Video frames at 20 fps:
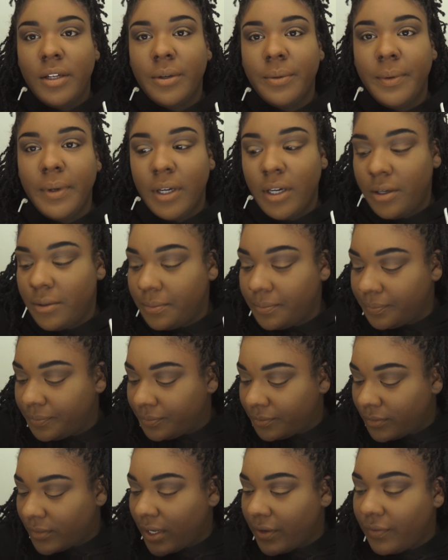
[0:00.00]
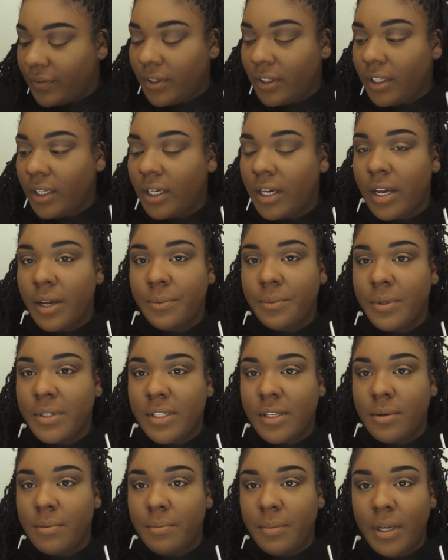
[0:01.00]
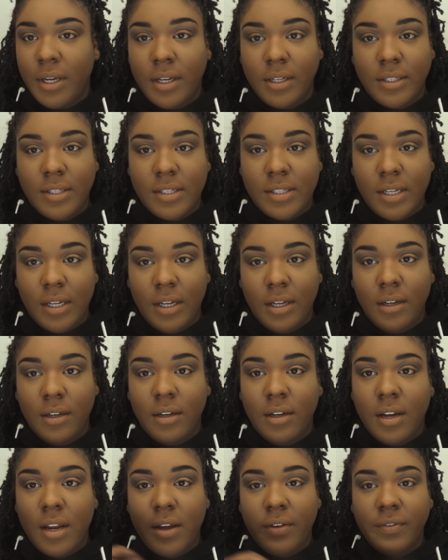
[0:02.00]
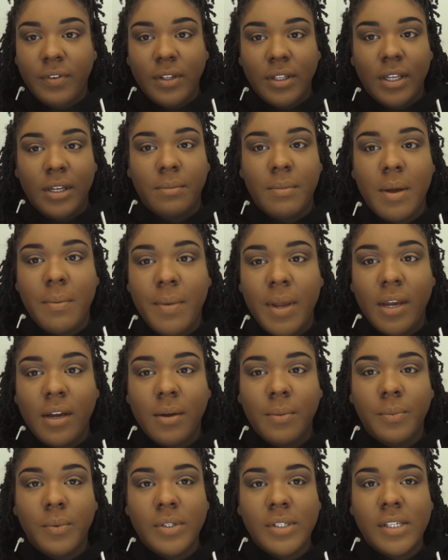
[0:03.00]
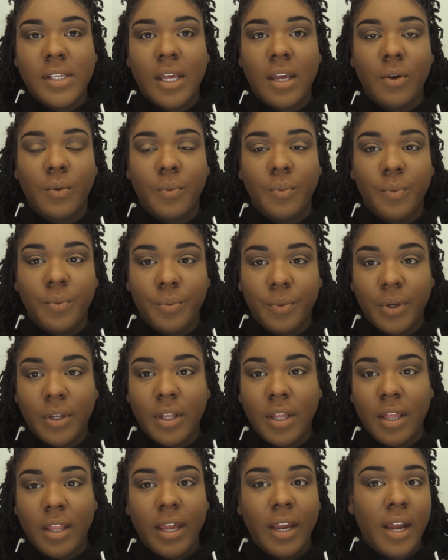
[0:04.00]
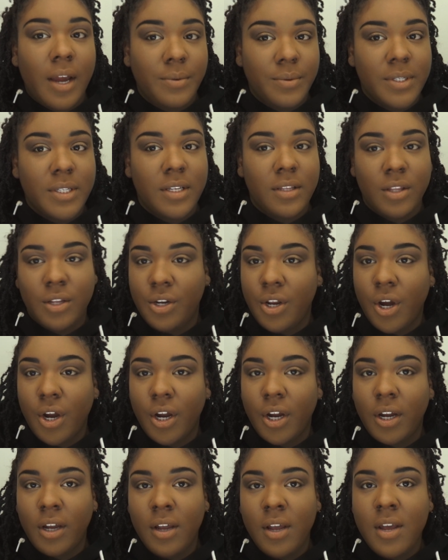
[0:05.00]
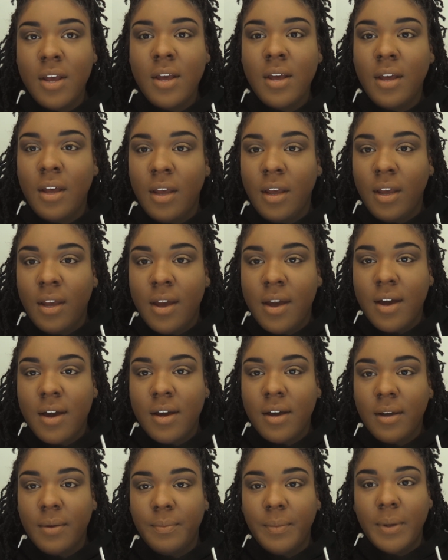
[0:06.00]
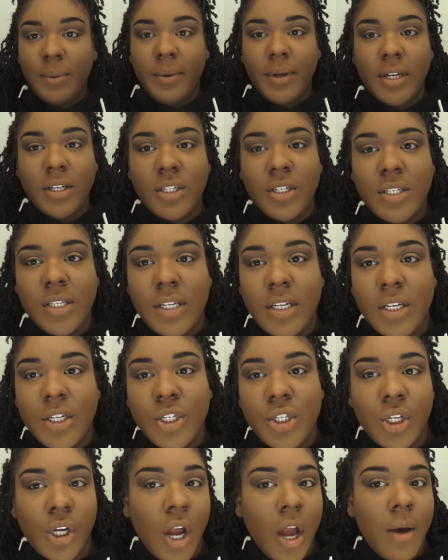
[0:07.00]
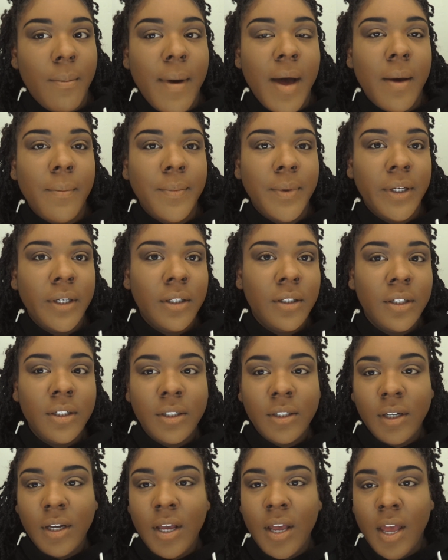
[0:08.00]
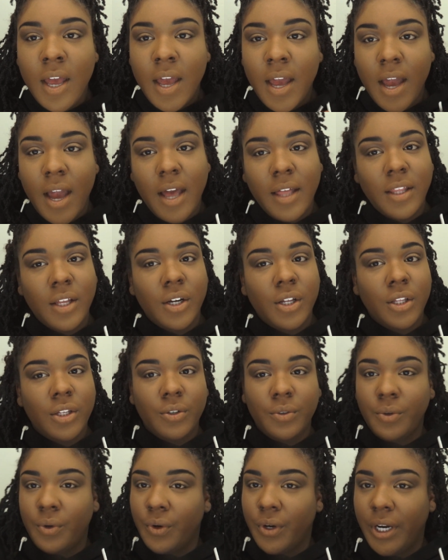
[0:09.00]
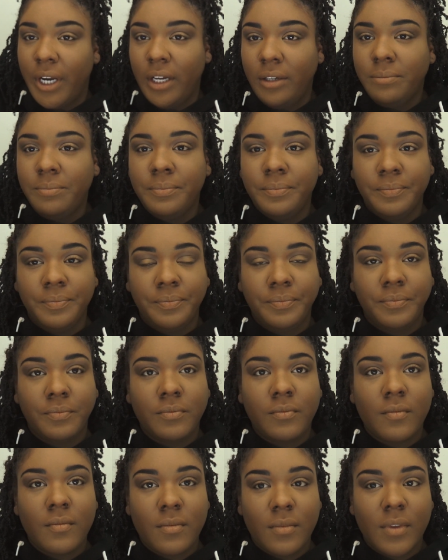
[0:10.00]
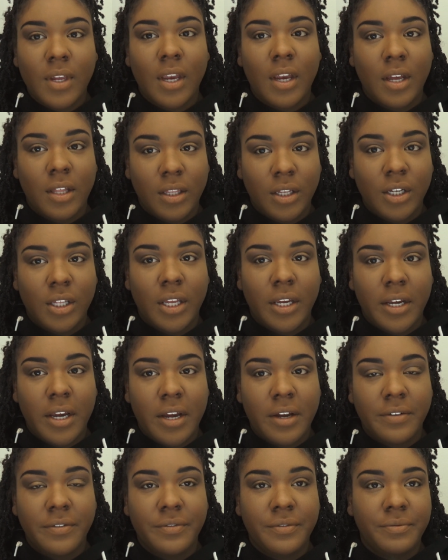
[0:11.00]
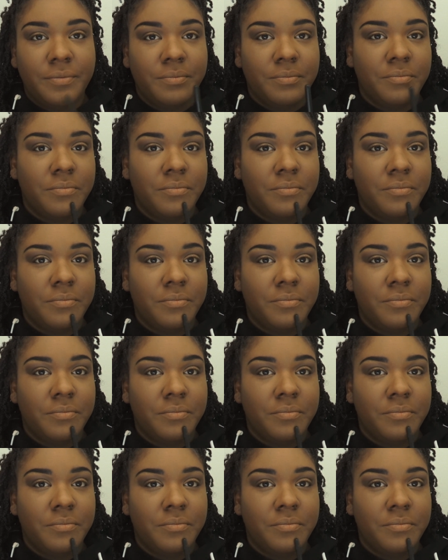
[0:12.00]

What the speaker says: Here we go. I feel like I wasn't being seen. I feel like my makeup was like I was in the dark. Maybe I just needed to come up. I look a little green. I look like I'm